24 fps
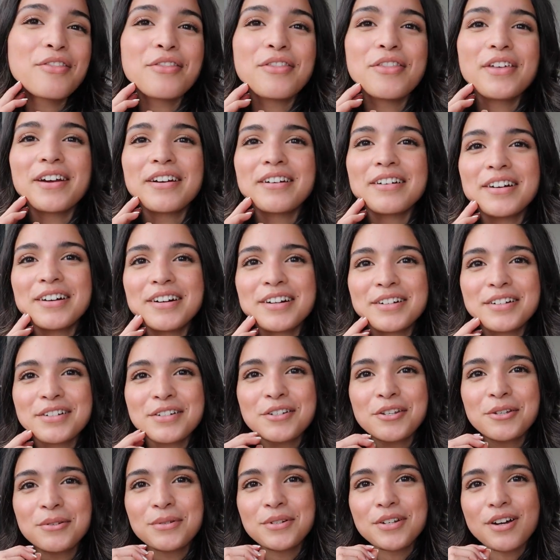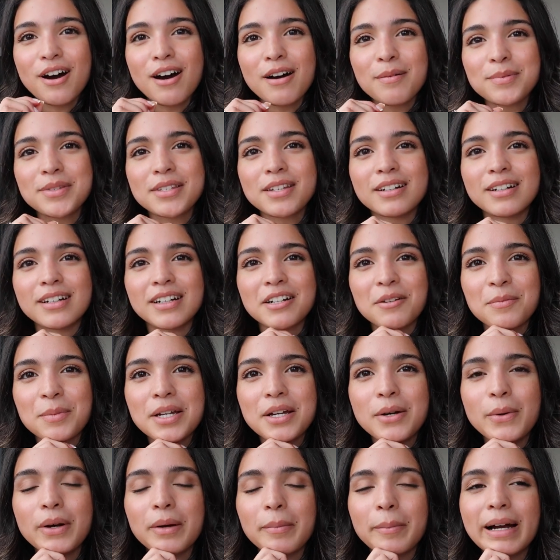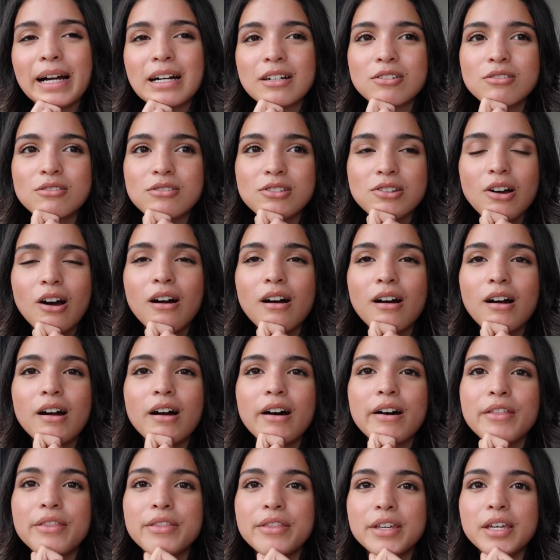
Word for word: There are two tops that are gonna be going back to Zara.